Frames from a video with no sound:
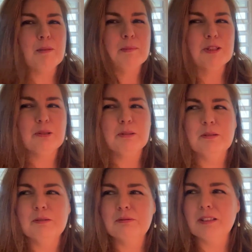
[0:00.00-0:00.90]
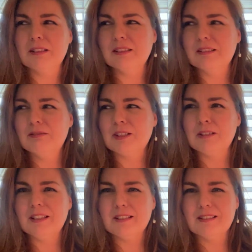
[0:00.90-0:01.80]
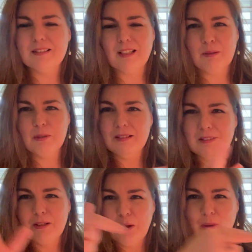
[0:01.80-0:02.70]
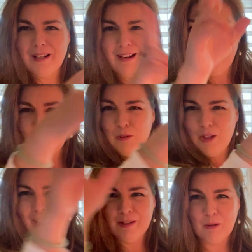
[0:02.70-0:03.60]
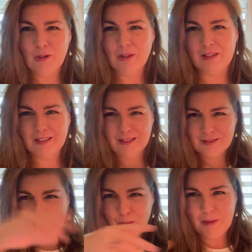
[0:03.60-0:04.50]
maybe too cool for the, for cliques. I would go in and out of all, I knew all the cliques, all the